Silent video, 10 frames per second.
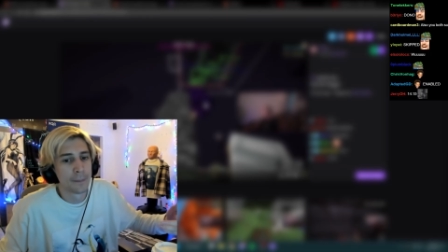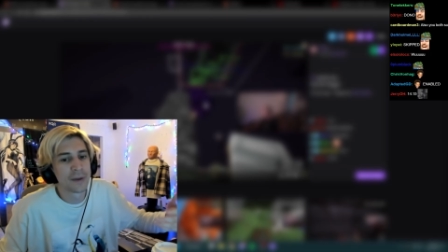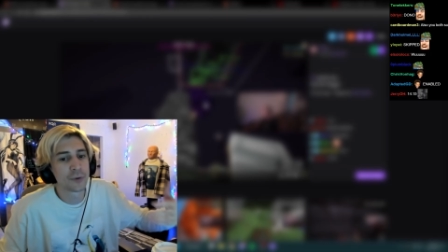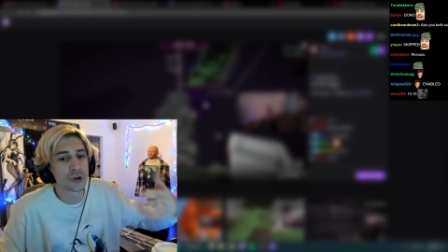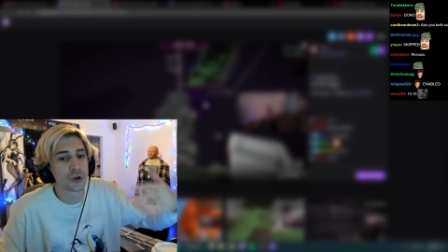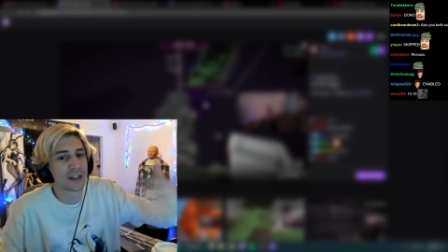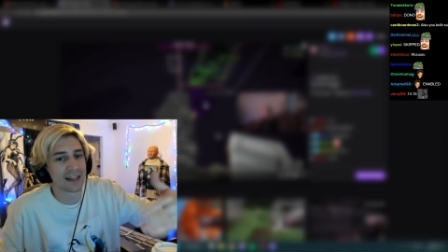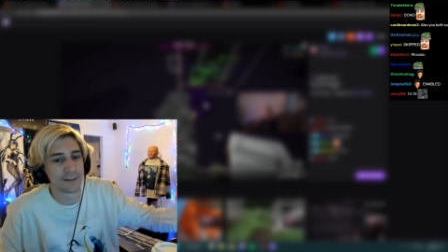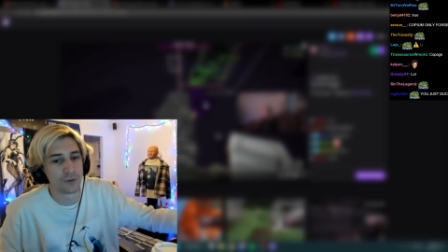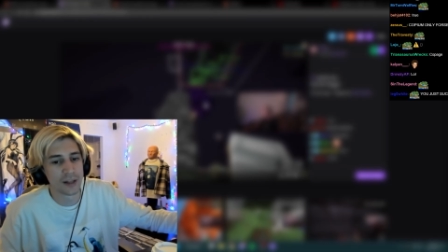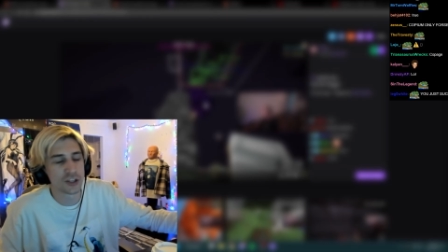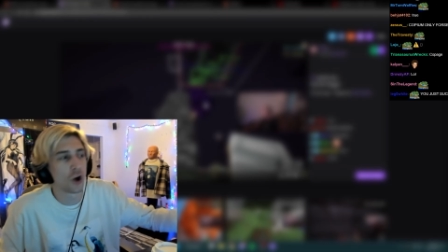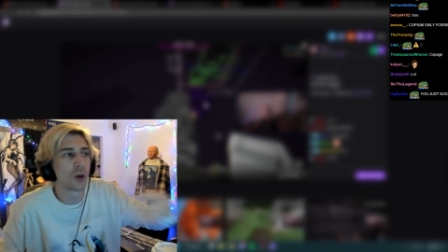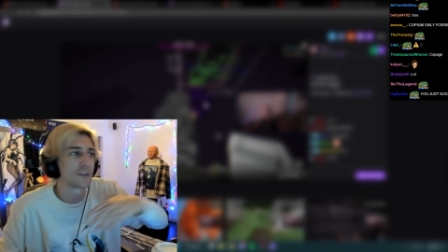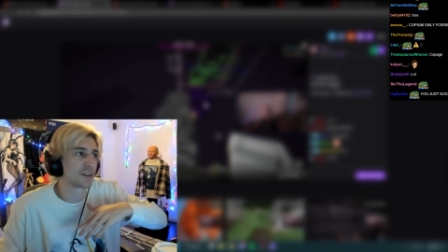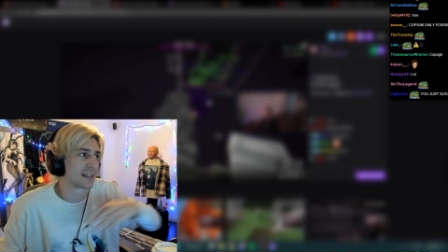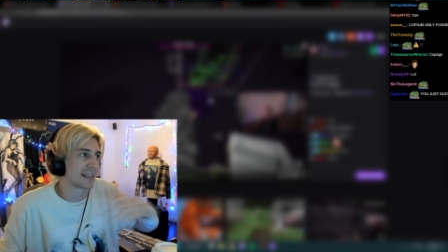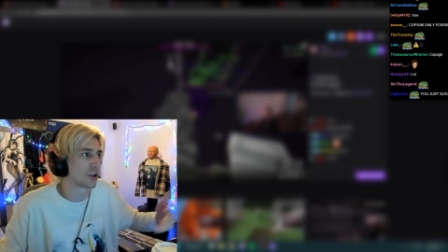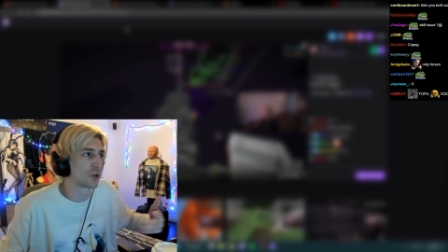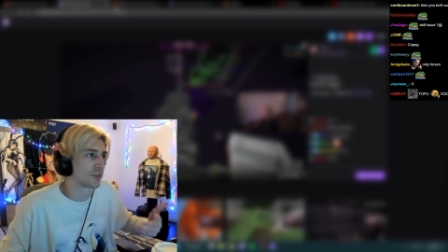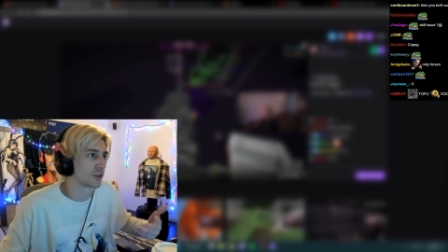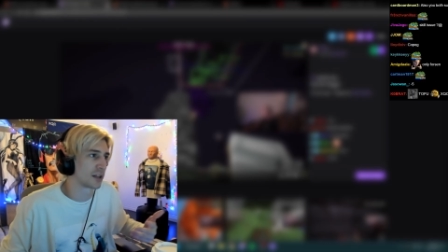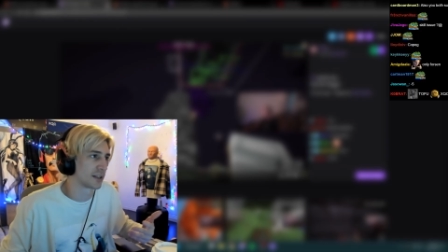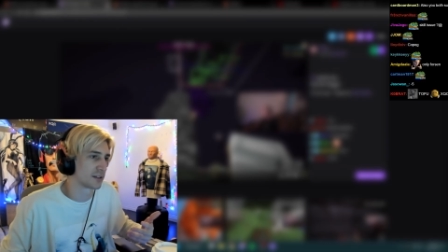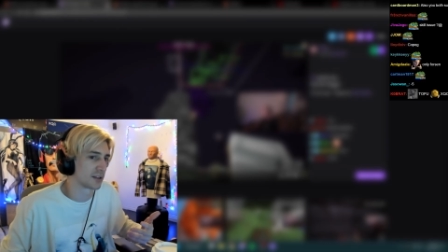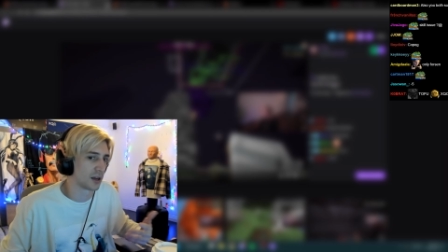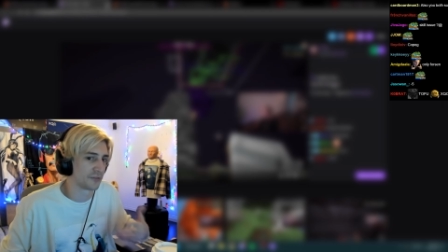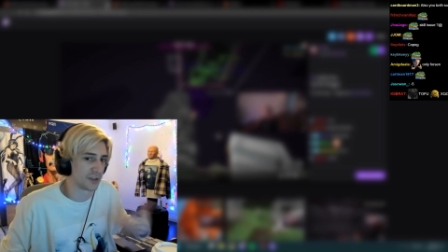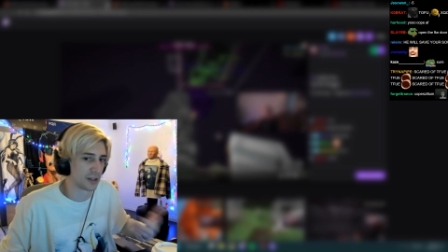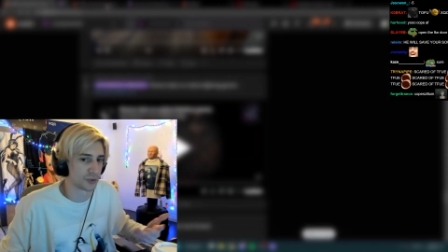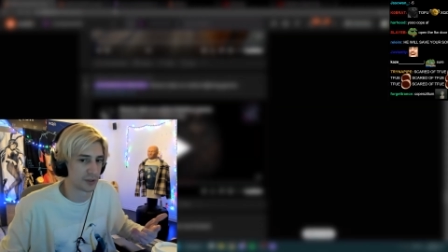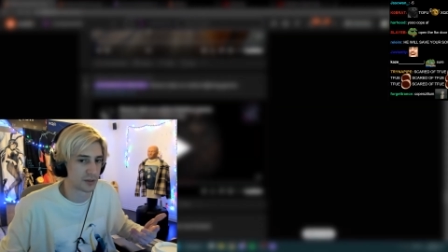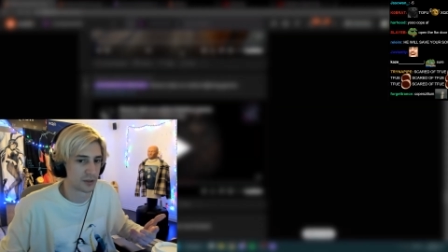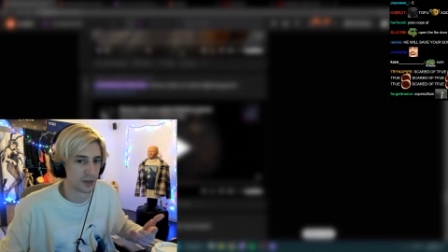Before we go to that level, it's a whole different it's a whole different content uh, feel to it.